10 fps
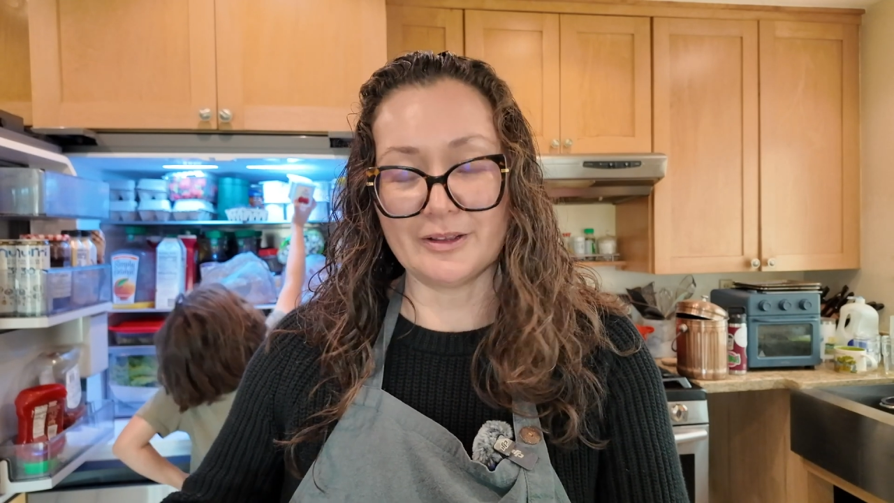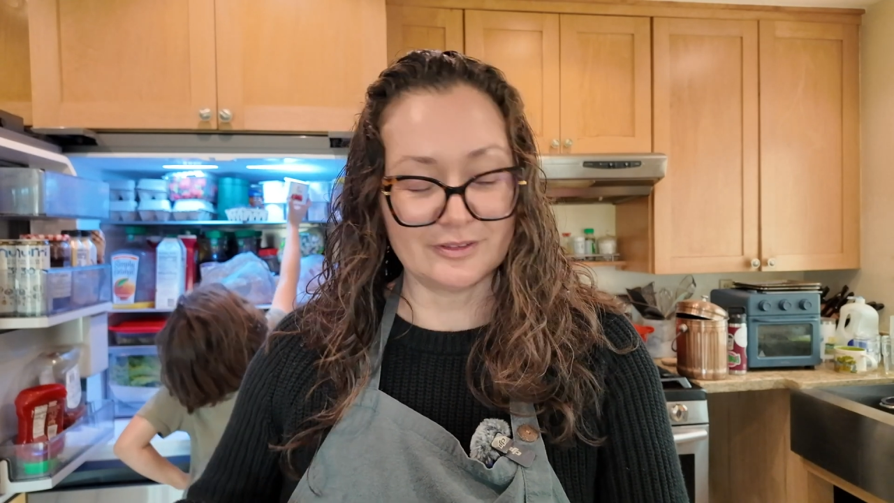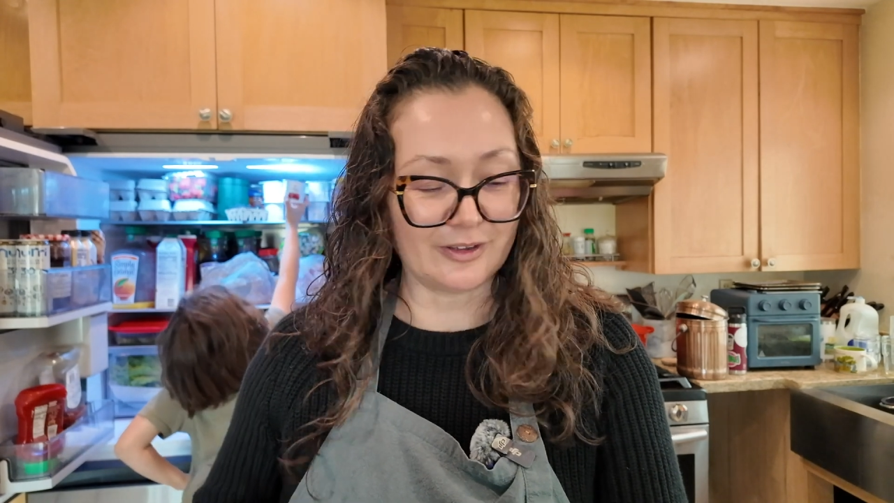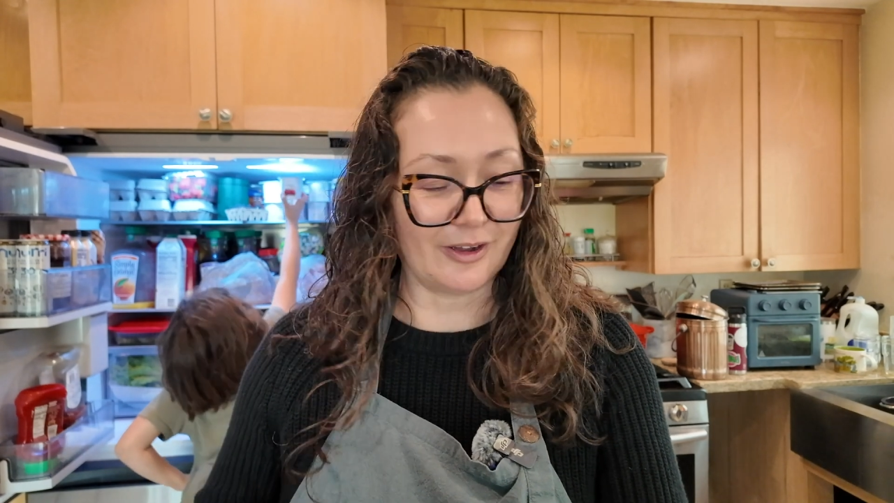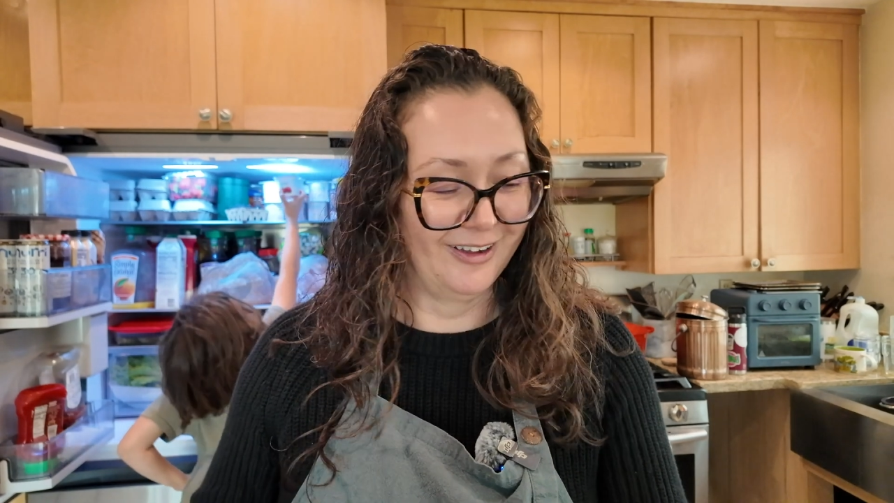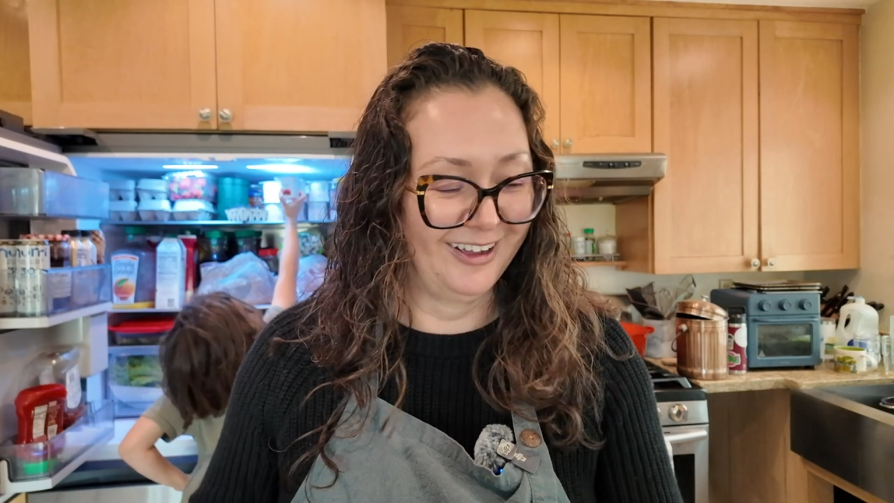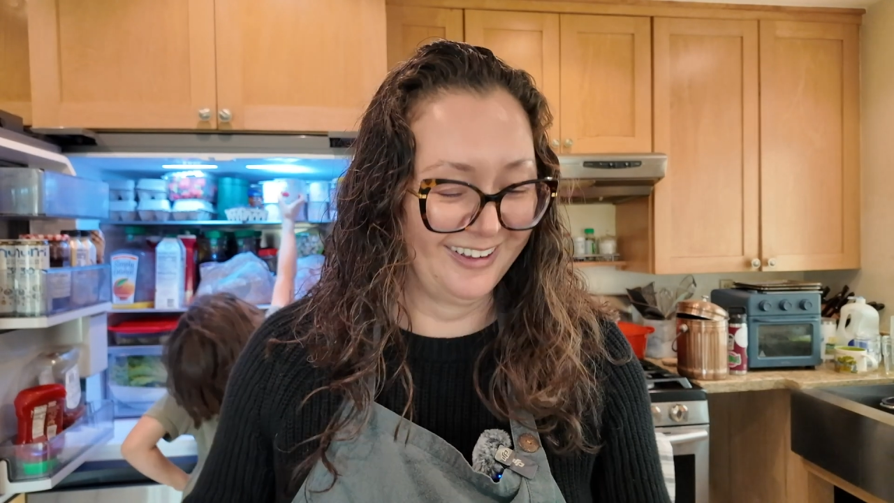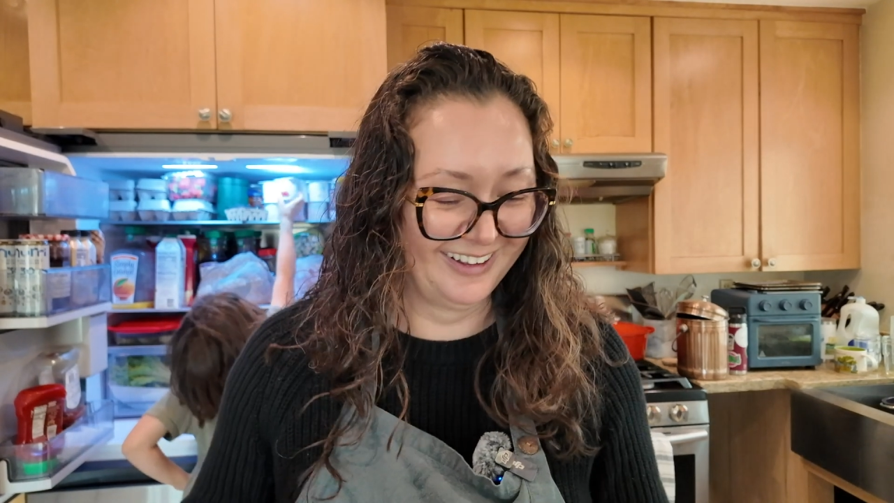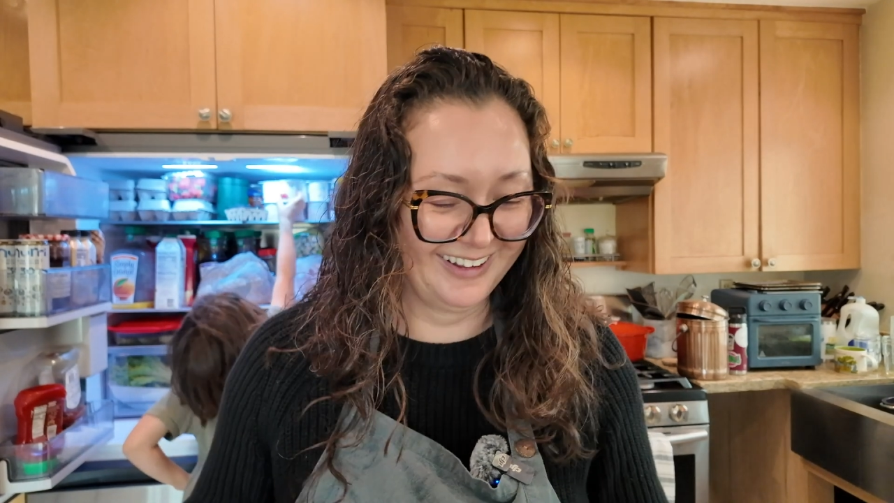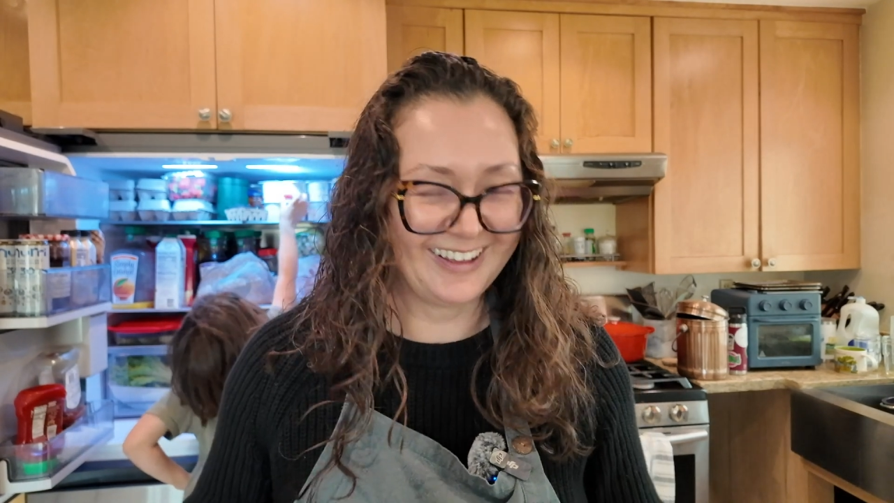So
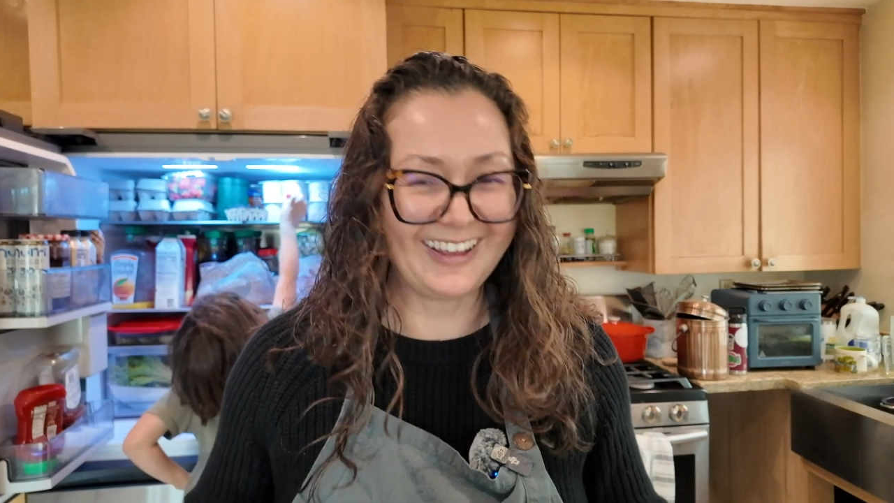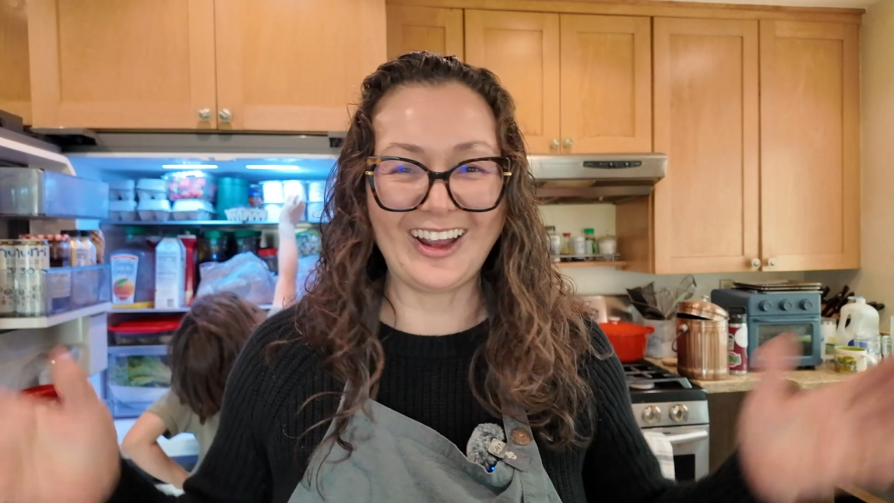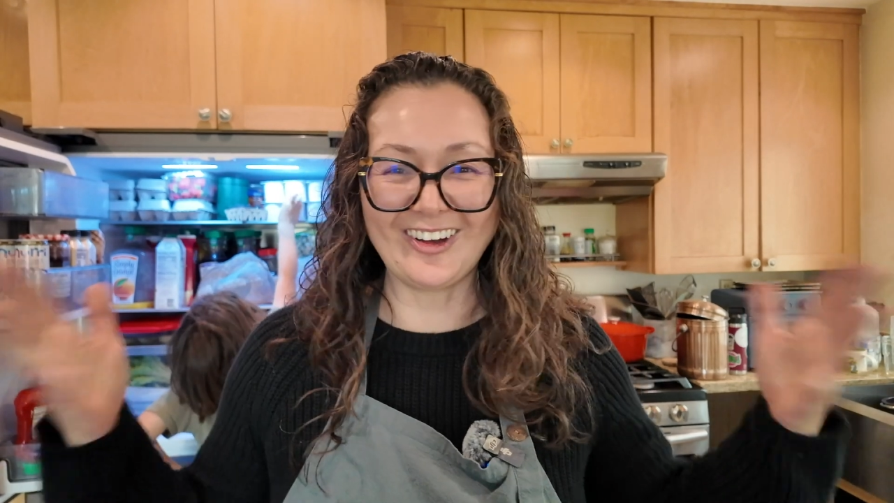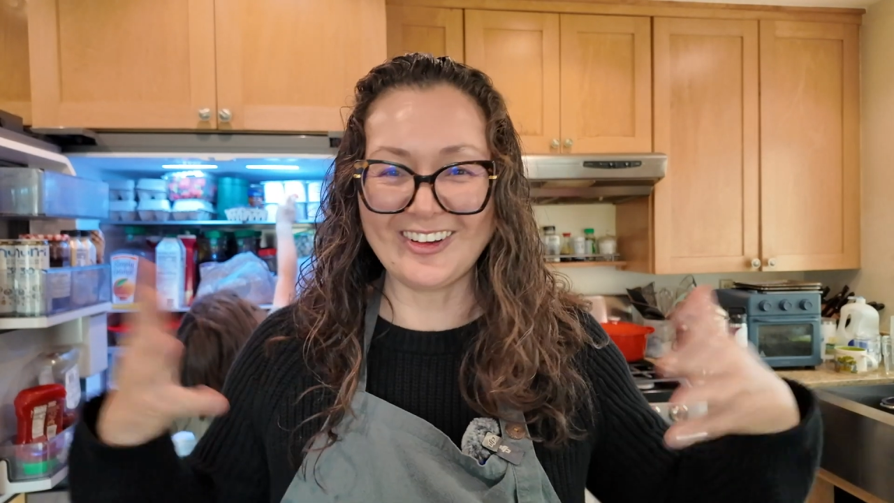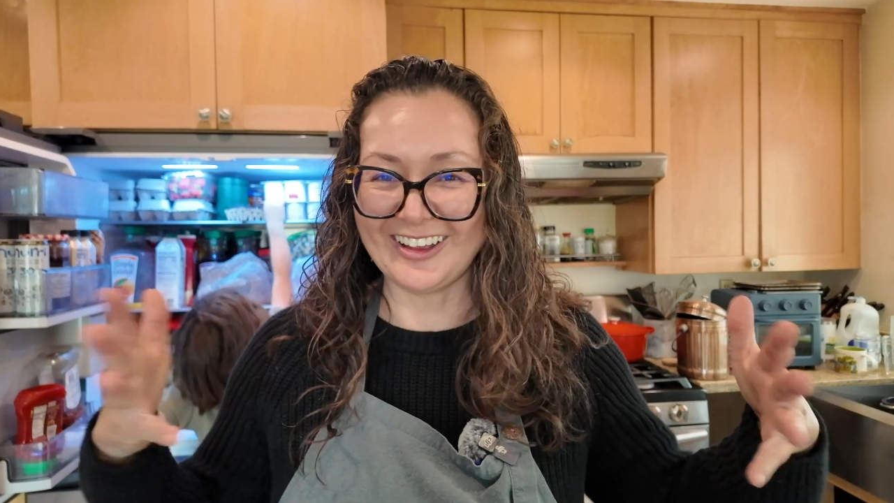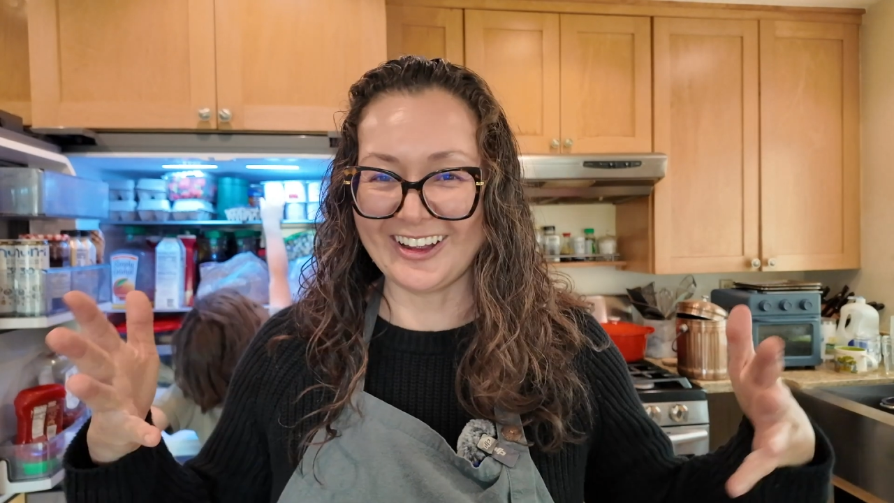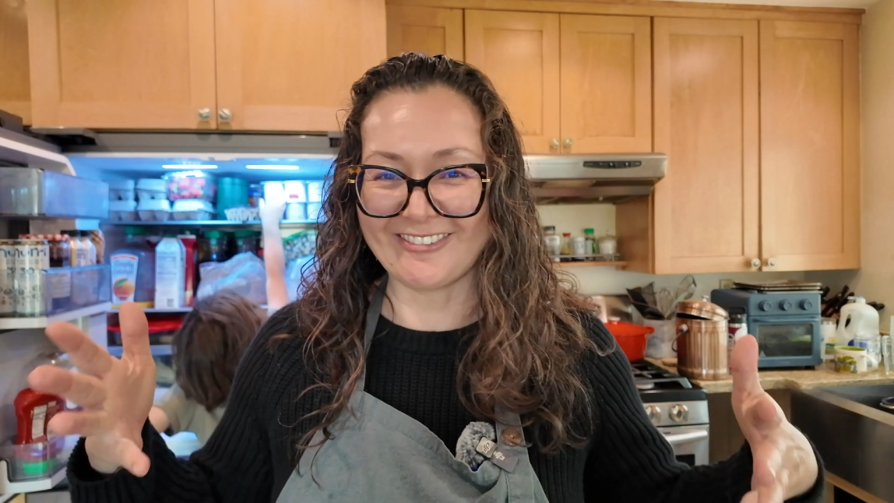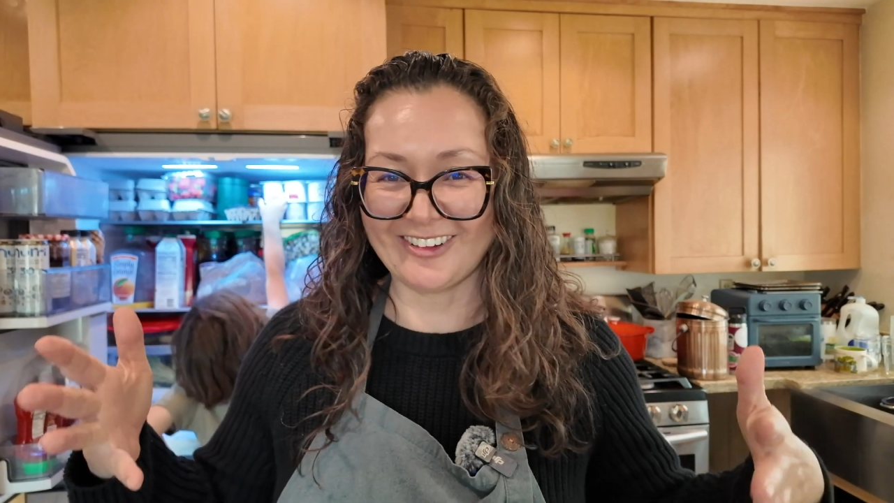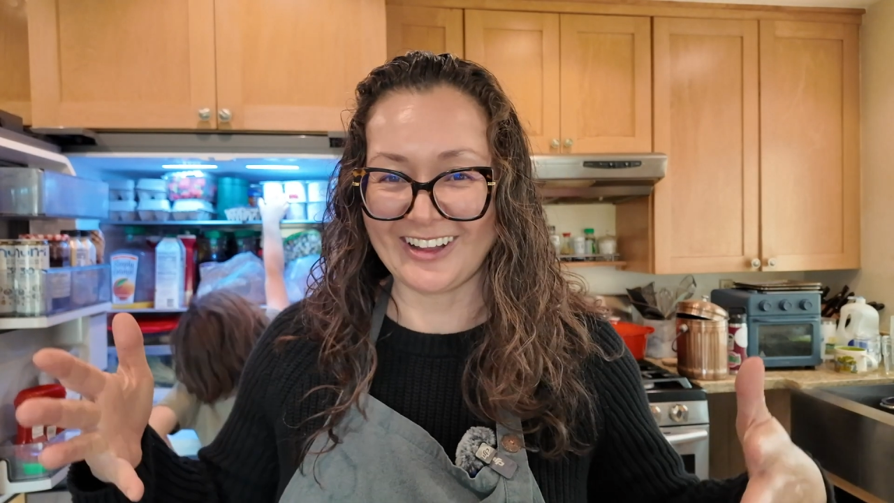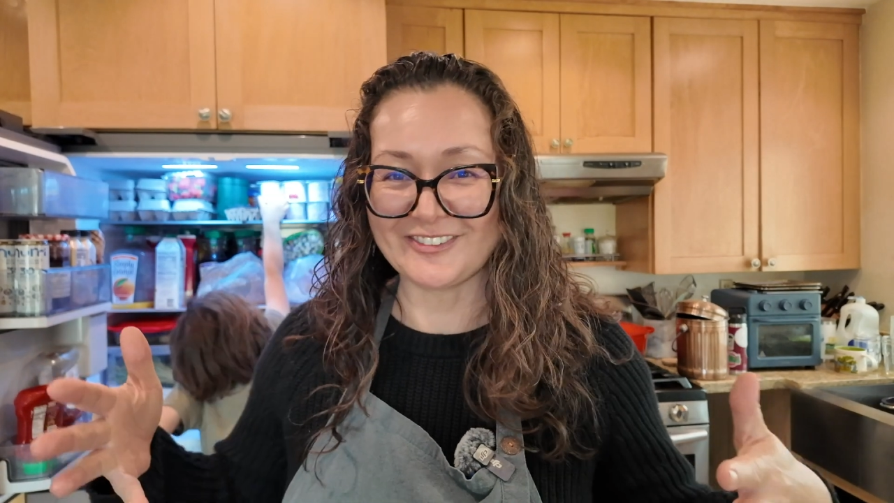here you get
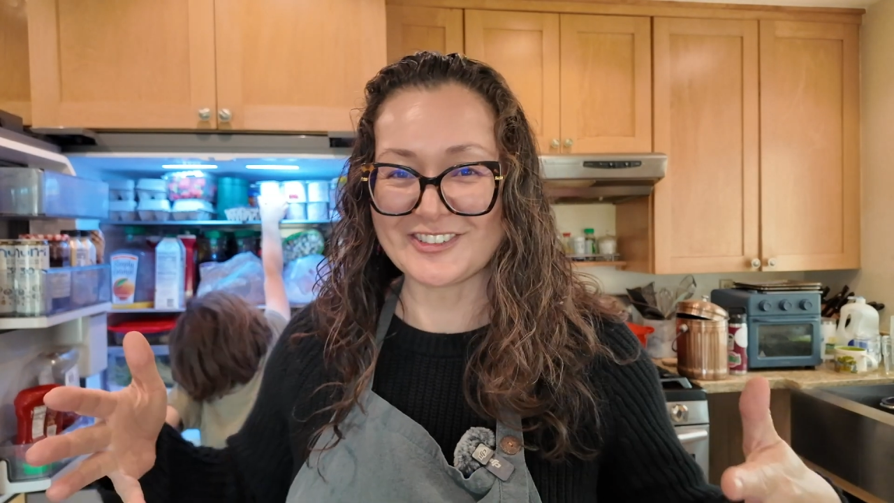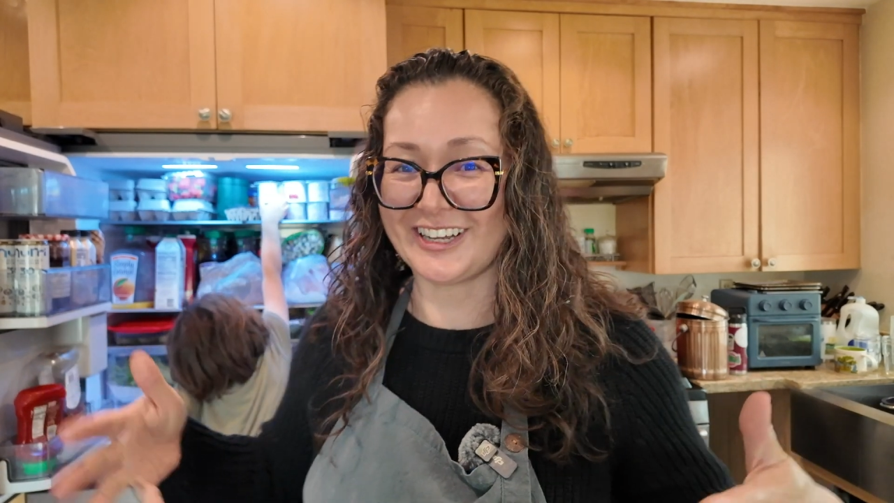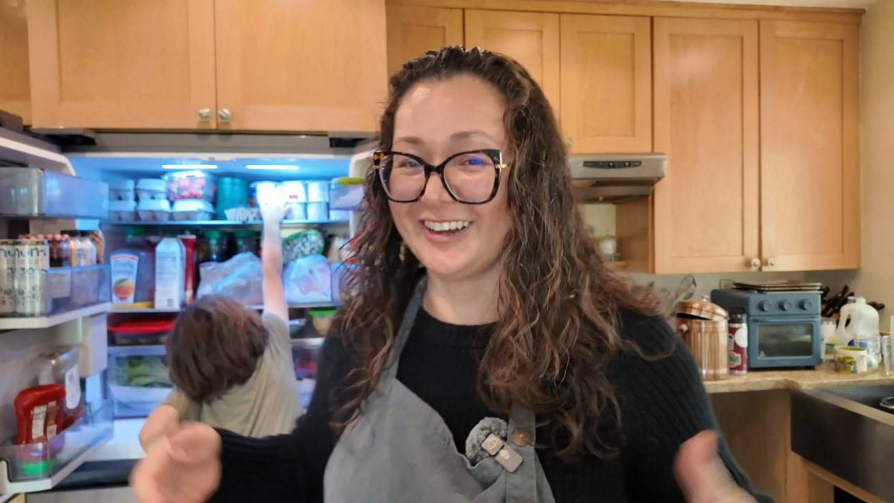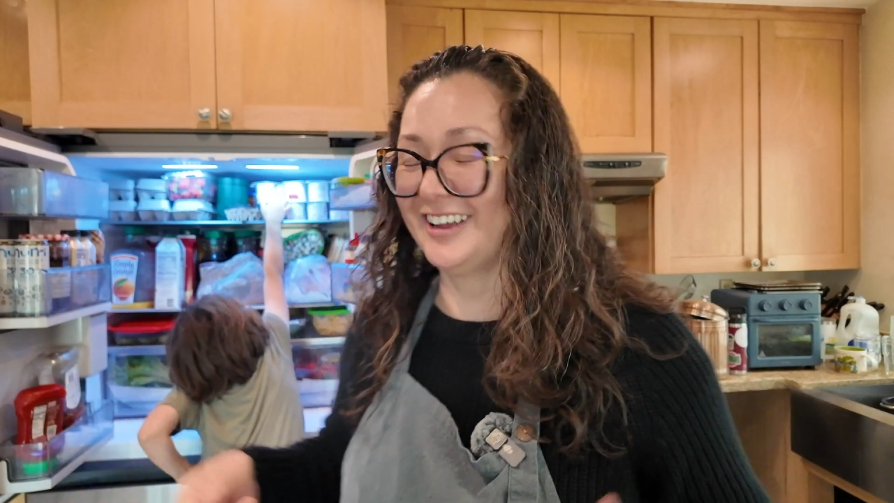real life shit.